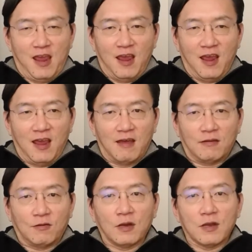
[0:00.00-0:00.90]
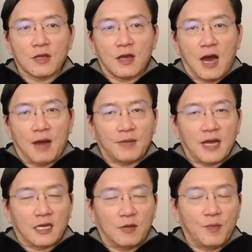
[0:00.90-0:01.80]
and I'm
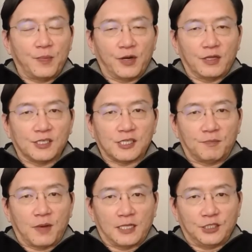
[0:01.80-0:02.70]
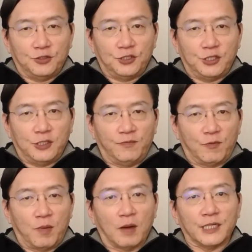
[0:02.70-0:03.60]
not going to be putting this up on YouTube for
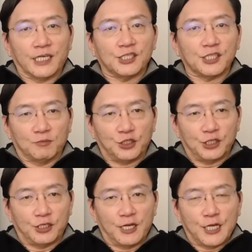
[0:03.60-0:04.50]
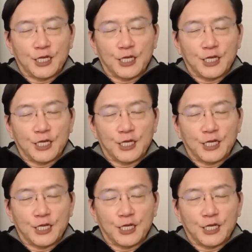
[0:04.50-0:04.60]
public consumption